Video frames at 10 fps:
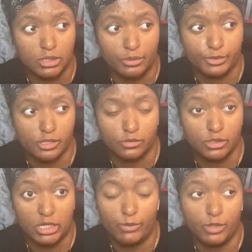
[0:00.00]
episodes,
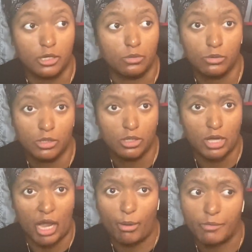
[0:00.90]
even though
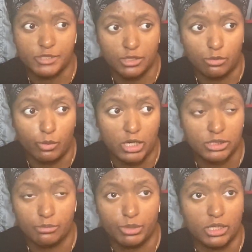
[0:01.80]
I probably still will watch
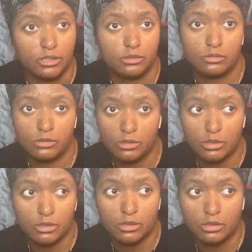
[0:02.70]
it, but
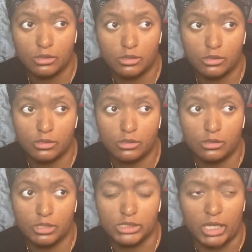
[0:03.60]

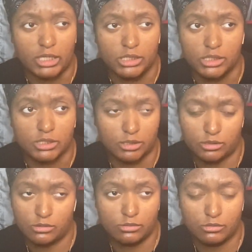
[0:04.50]
it's like, it's just,
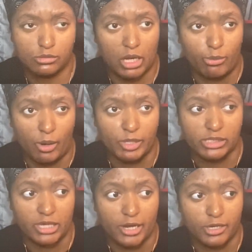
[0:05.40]
I'll probably get
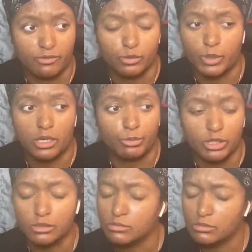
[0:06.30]
tired after a while, but
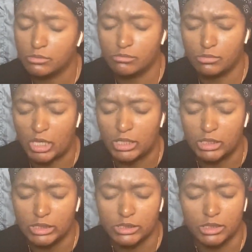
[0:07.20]
thank
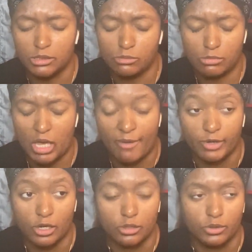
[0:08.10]
goodness it haven't
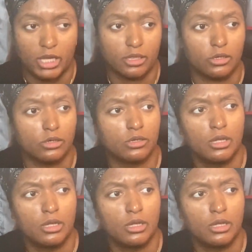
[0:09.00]
gone on that long.